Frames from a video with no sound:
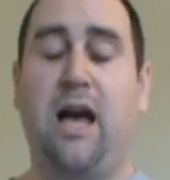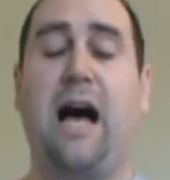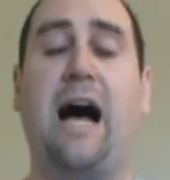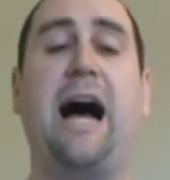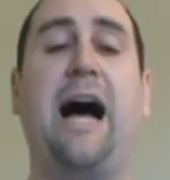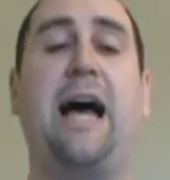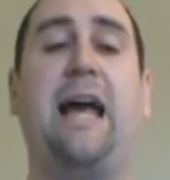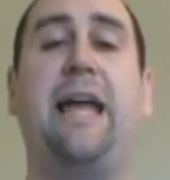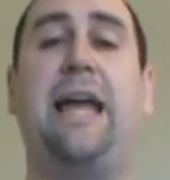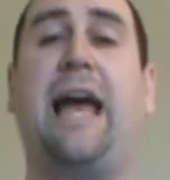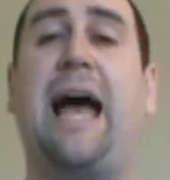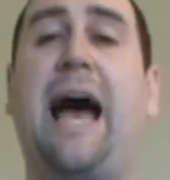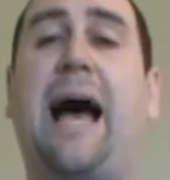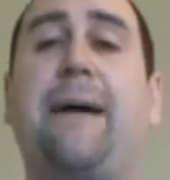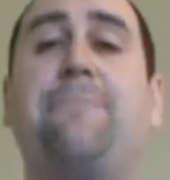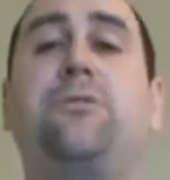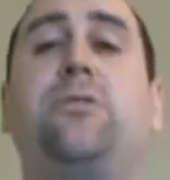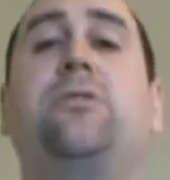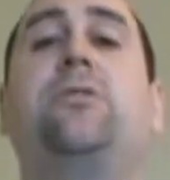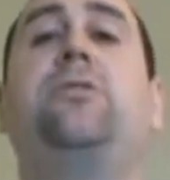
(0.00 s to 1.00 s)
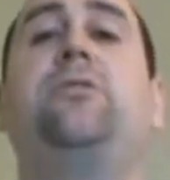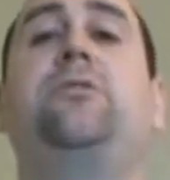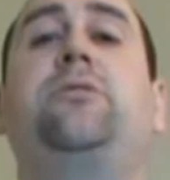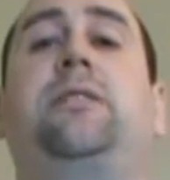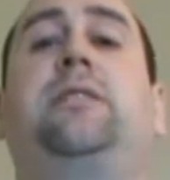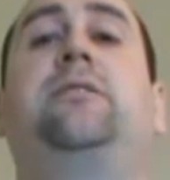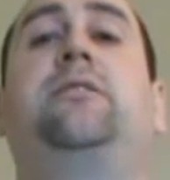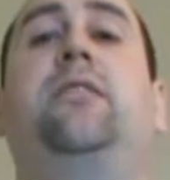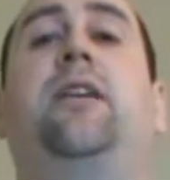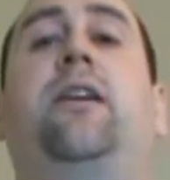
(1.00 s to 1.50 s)
I
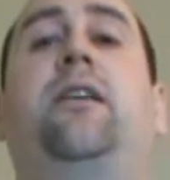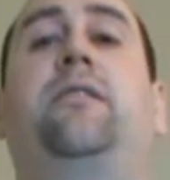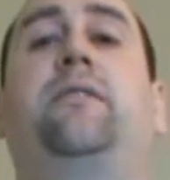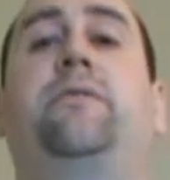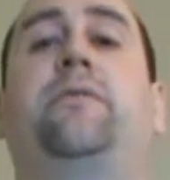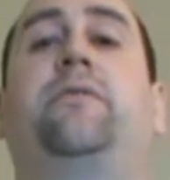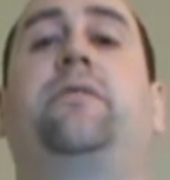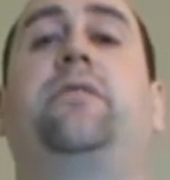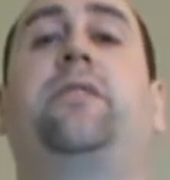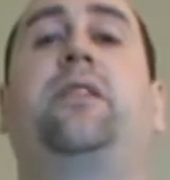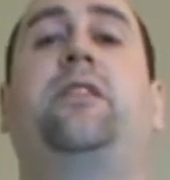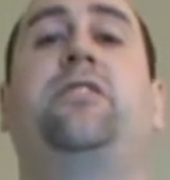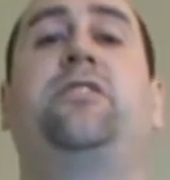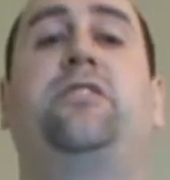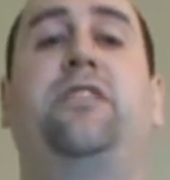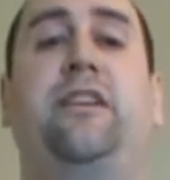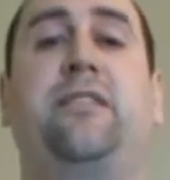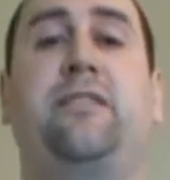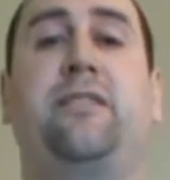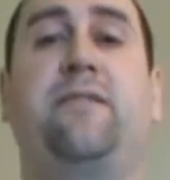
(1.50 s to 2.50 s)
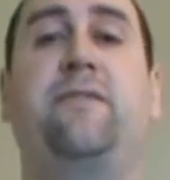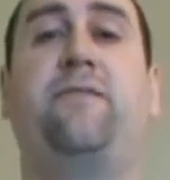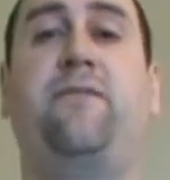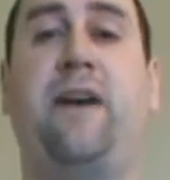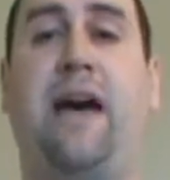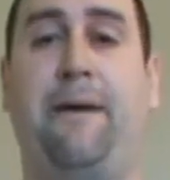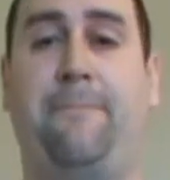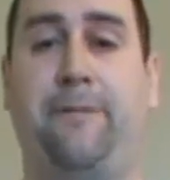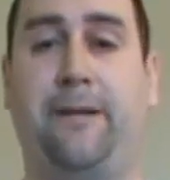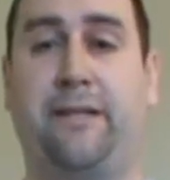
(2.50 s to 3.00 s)
absolutely love Jason
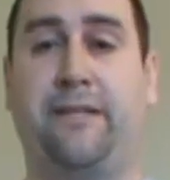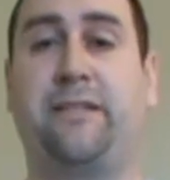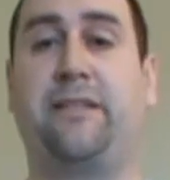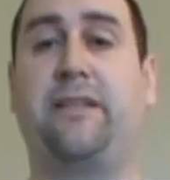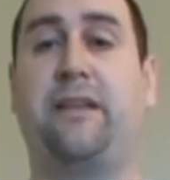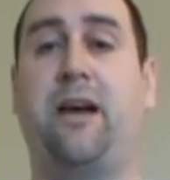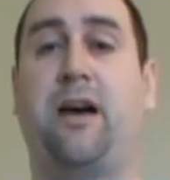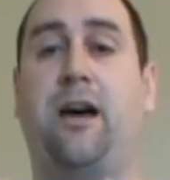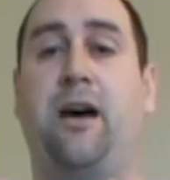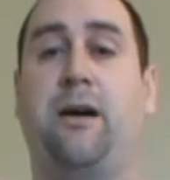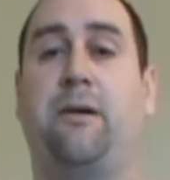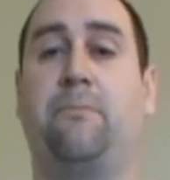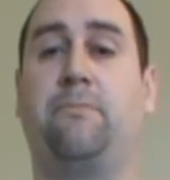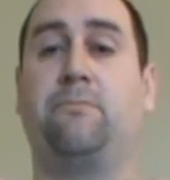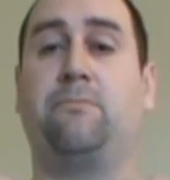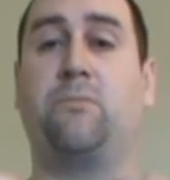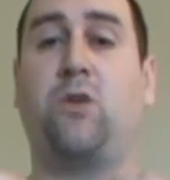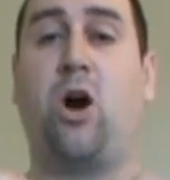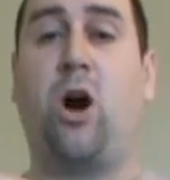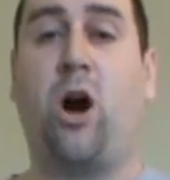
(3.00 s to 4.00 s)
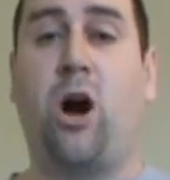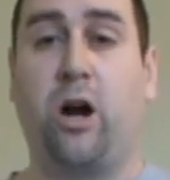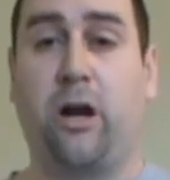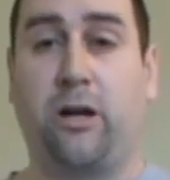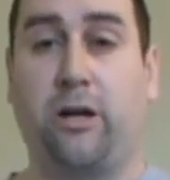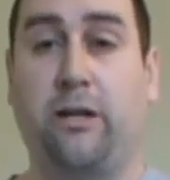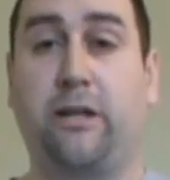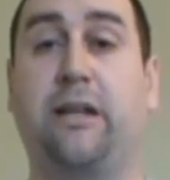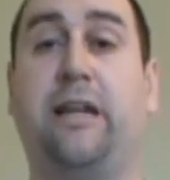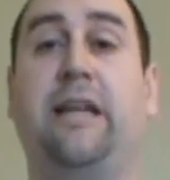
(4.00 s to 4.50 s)
Fabok's
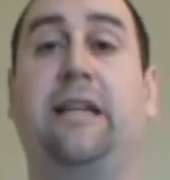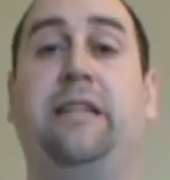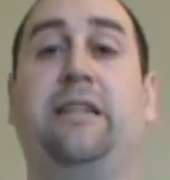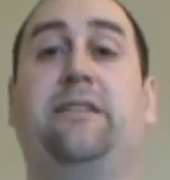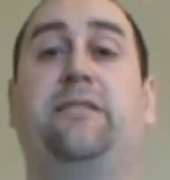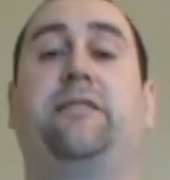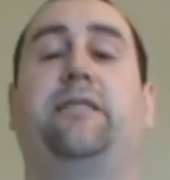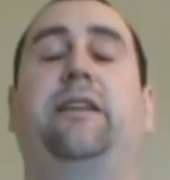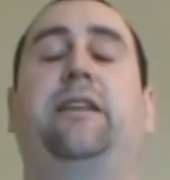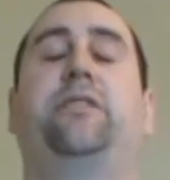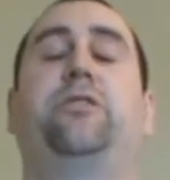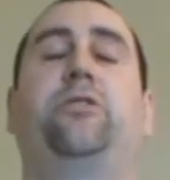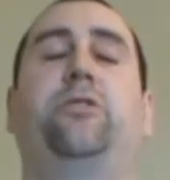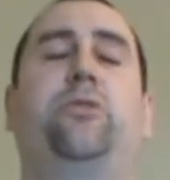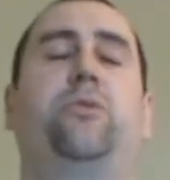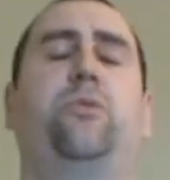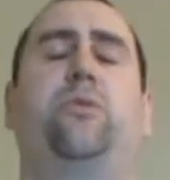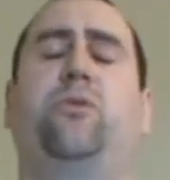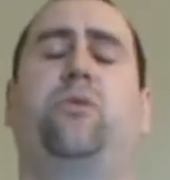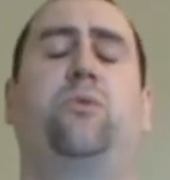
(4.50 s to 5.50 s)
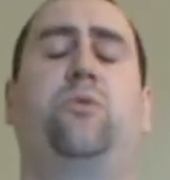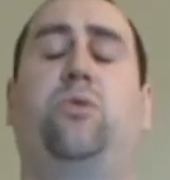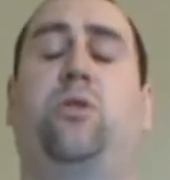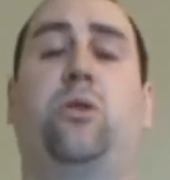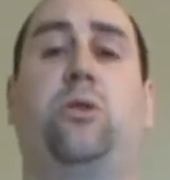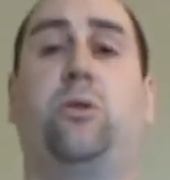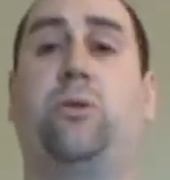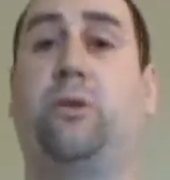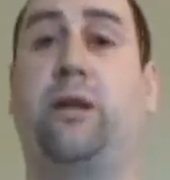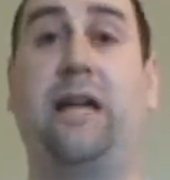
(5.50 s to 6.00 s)
art in this issue,
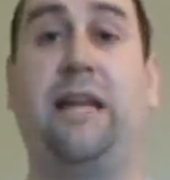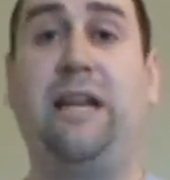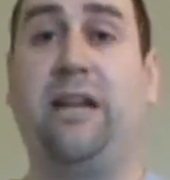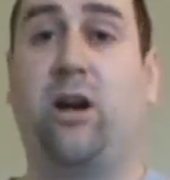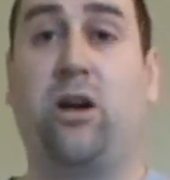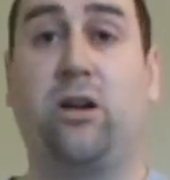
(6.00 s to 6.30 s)
or any